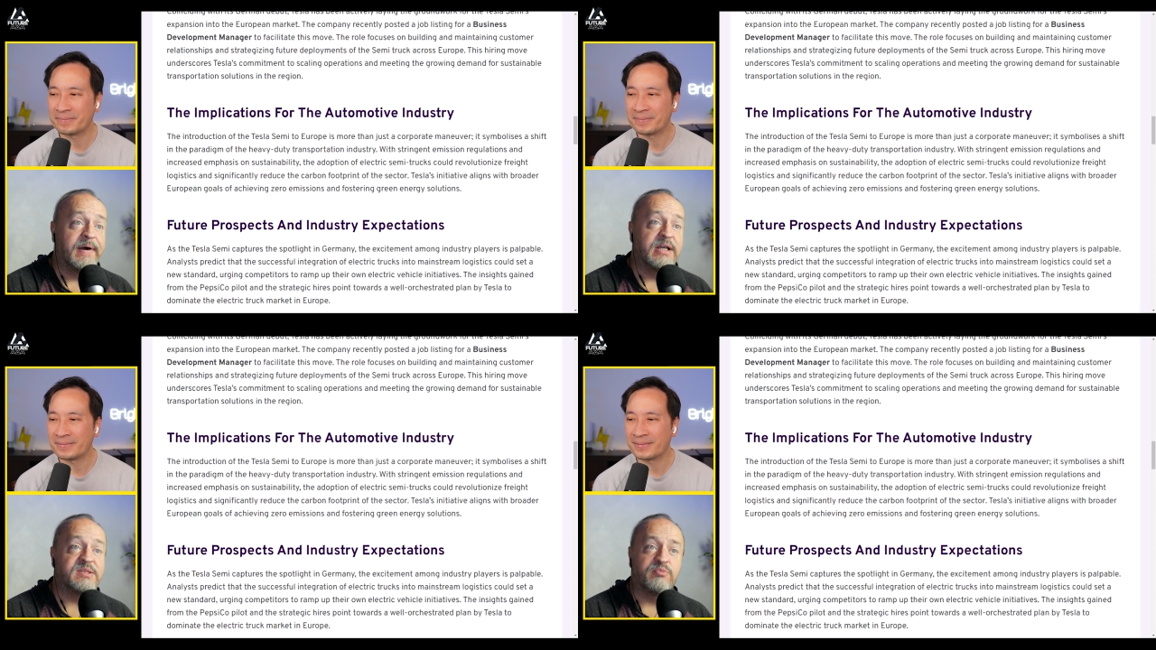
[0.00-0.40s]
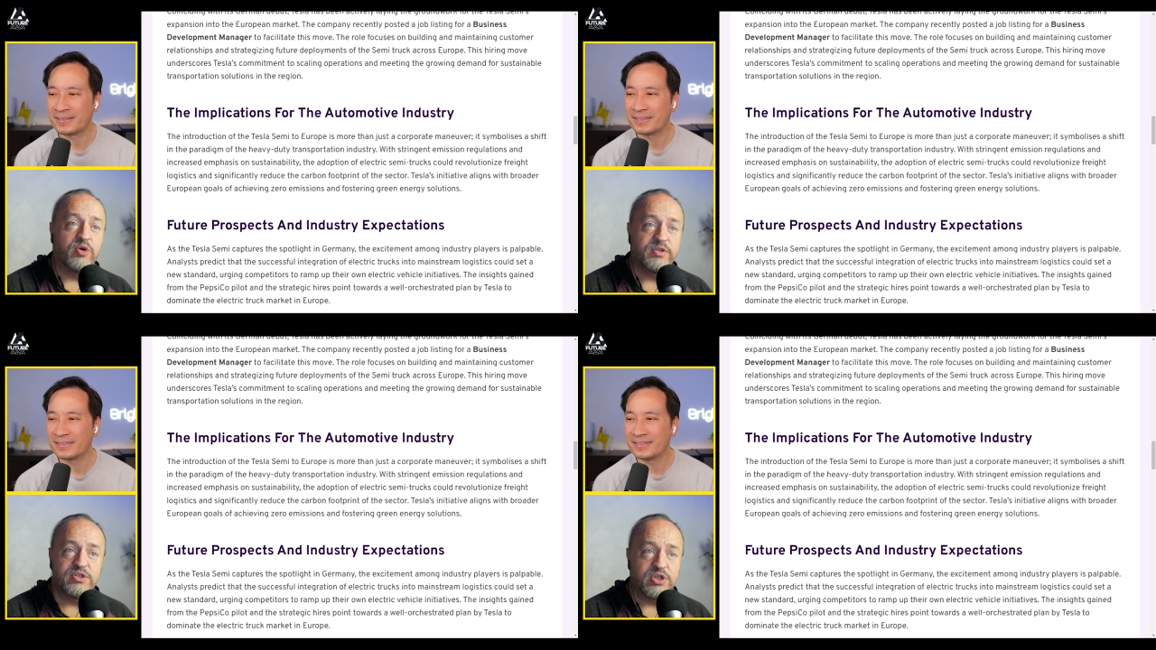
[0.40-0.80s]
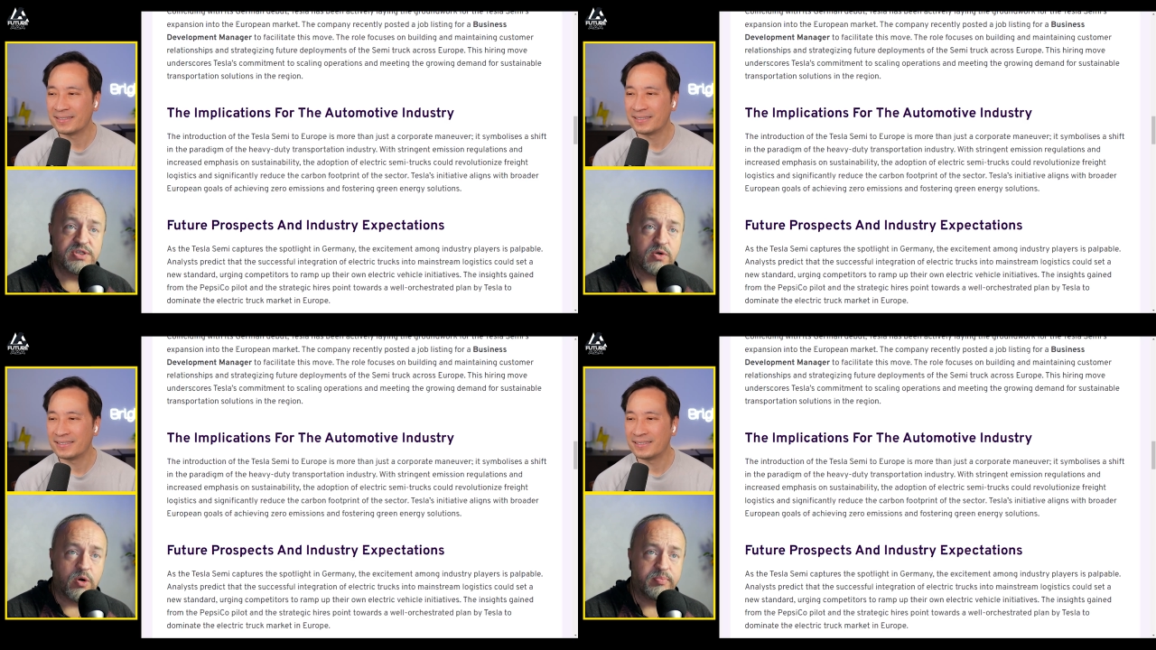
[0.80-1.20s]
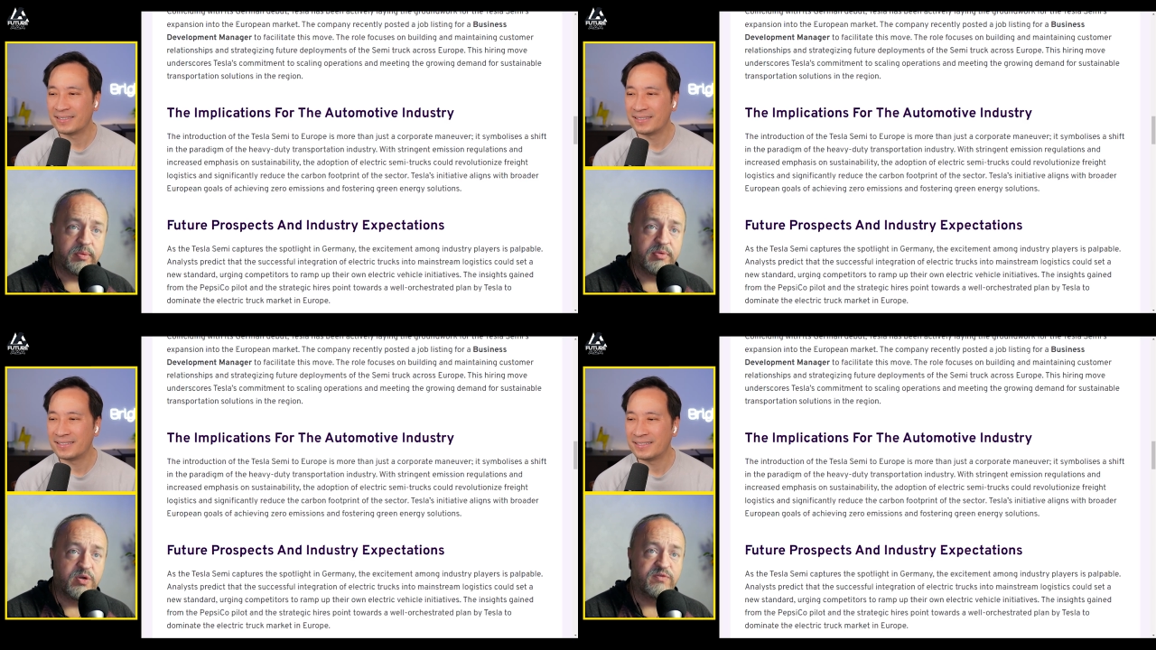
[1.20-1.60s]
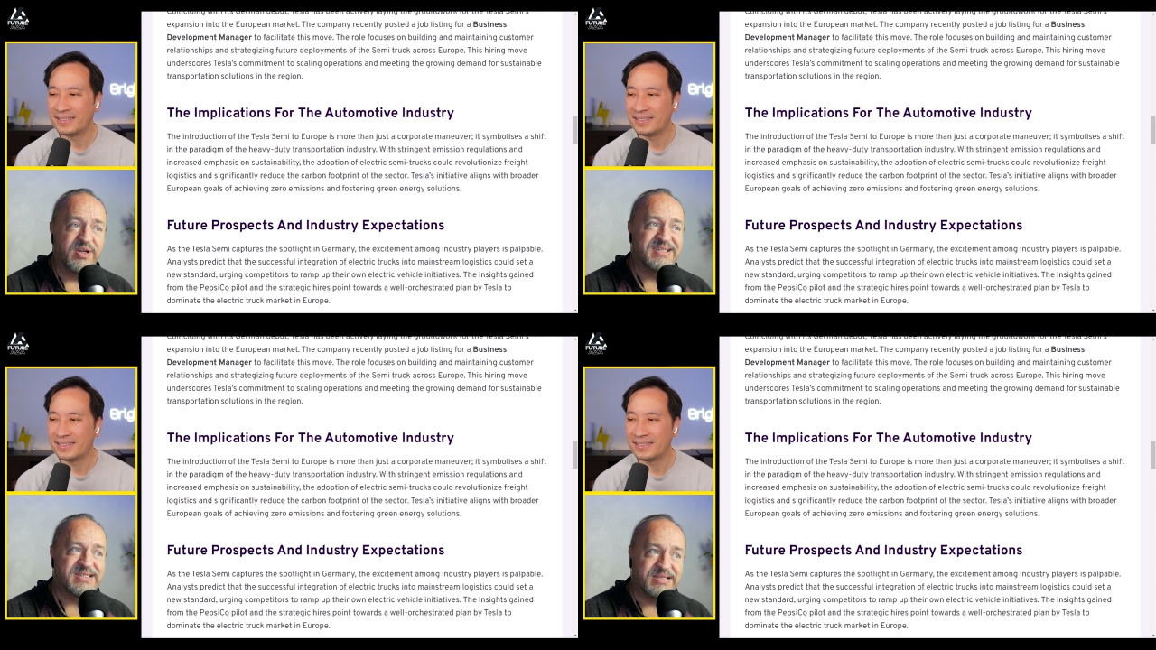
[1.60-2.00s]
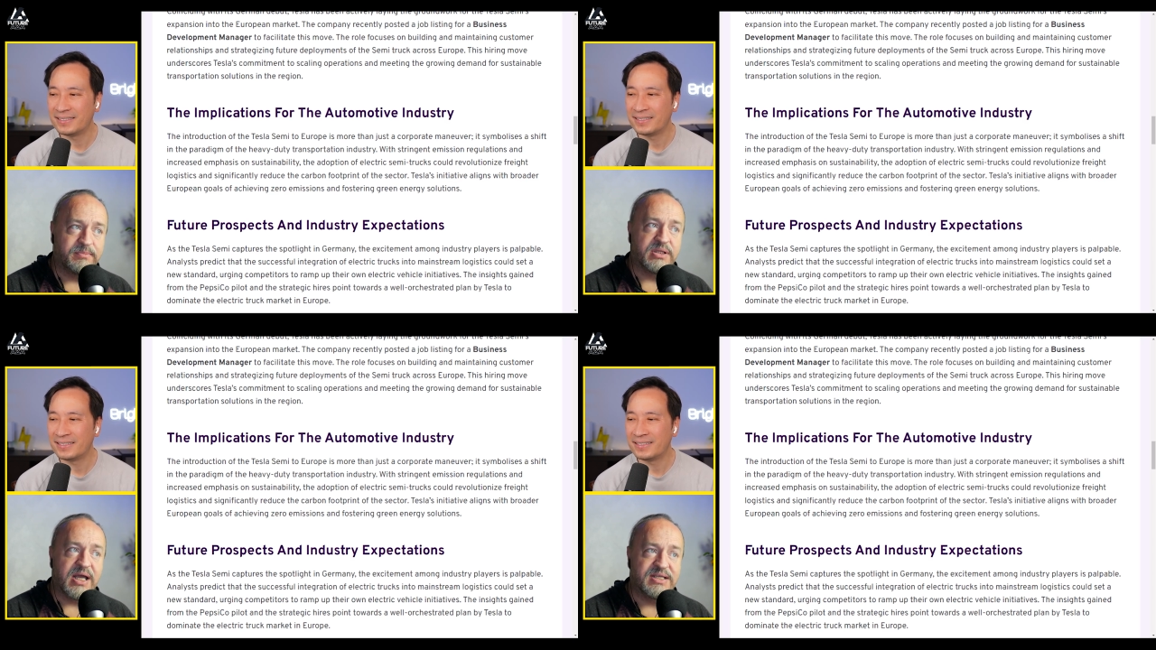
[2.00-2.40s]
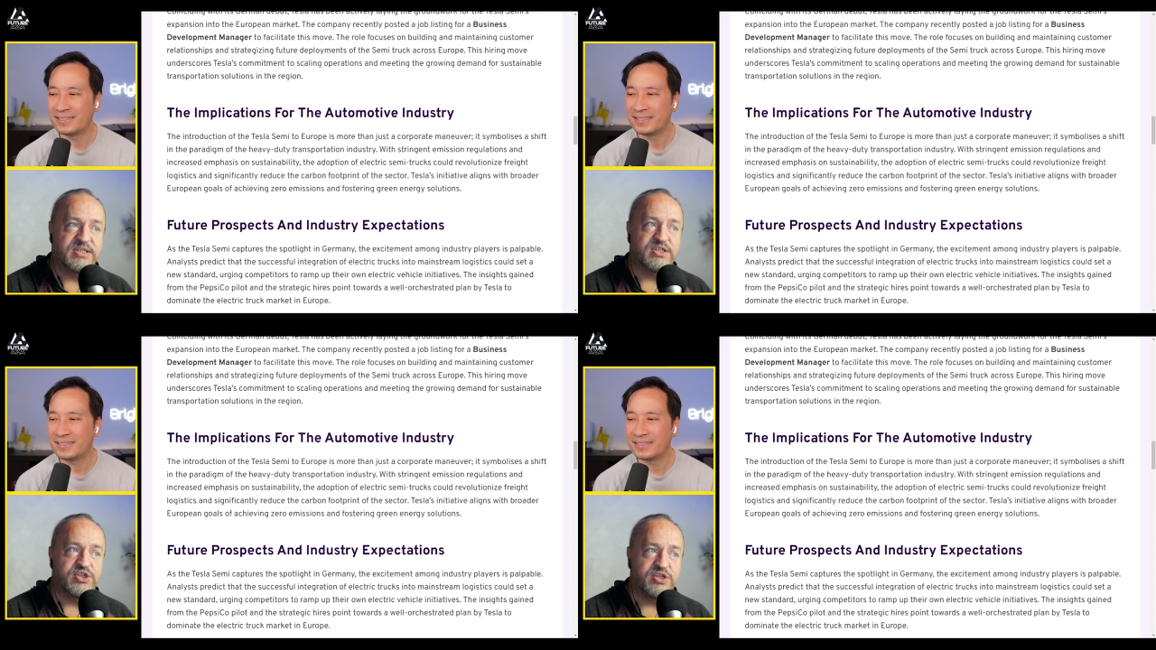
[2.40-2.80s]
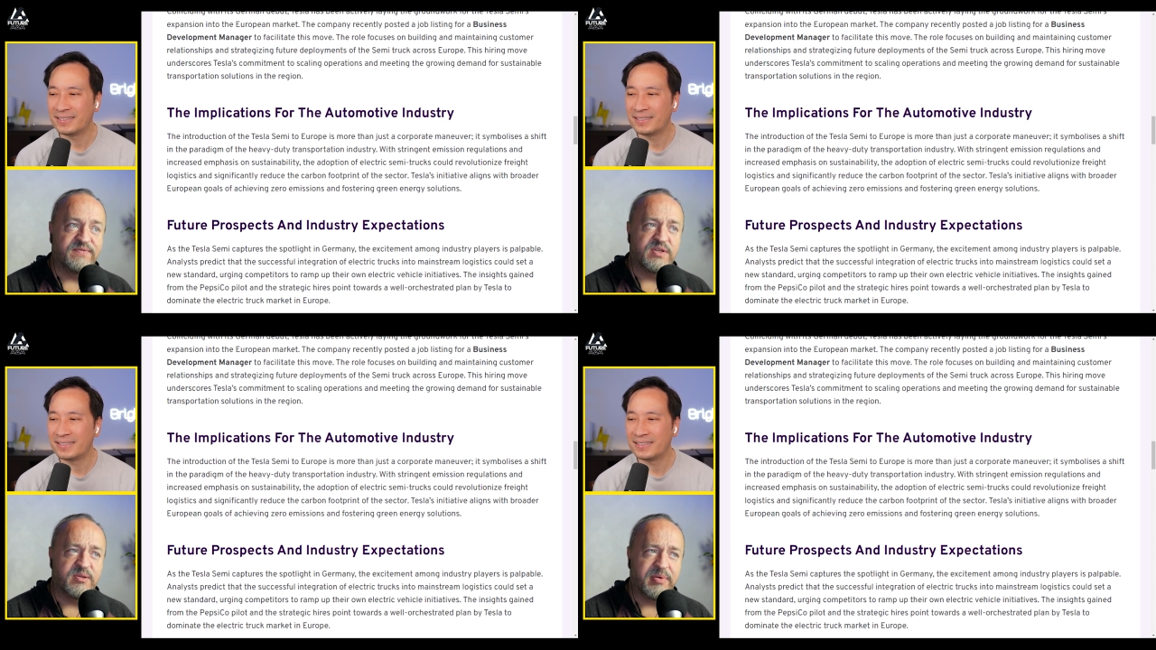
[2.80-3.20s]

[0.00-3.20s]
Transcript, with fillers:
Speaker 1: Uh, it's more than just a corporate maneuver. It symbolizes a shift in